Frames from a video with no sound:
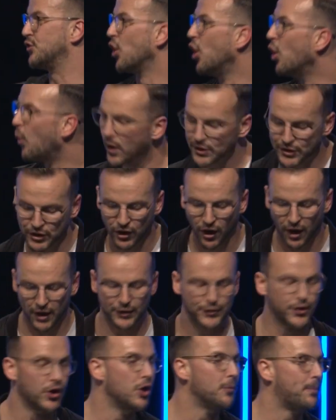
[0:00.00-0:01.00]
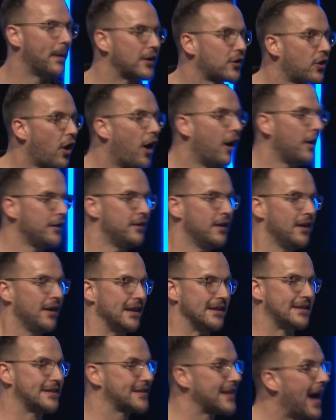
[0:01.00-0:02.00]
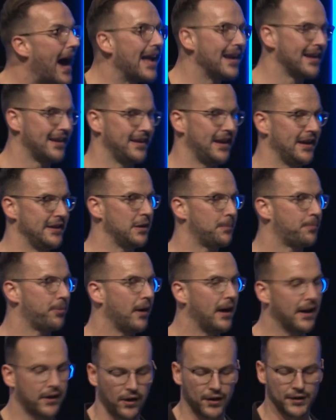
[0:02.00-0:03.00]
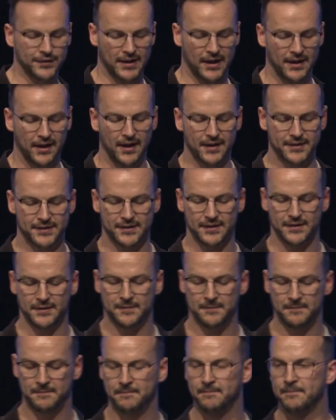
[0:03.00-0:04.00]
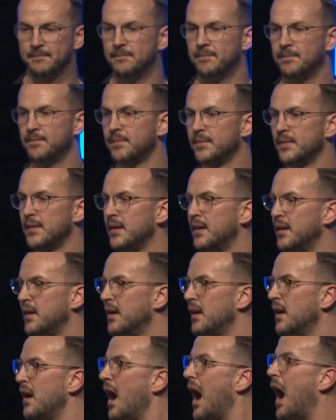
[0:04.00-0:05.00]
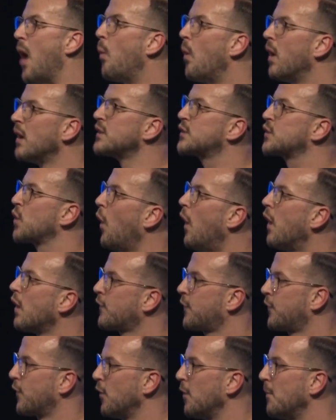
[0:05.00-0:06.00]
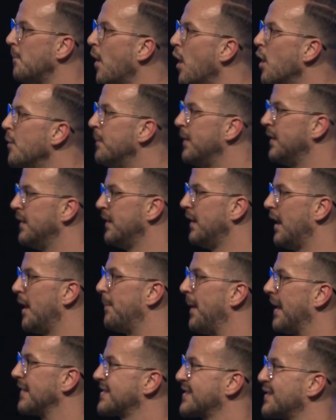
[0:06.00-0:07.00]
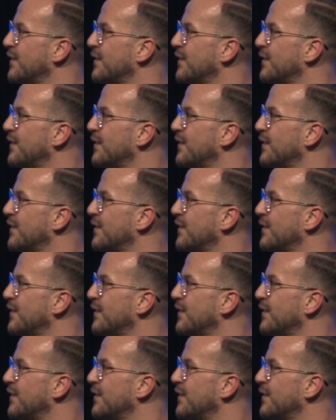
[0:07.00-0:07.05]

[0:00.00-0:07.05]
you do what you got to do, but God is silent and your prayer goes unanswered? I want to talk for a moment about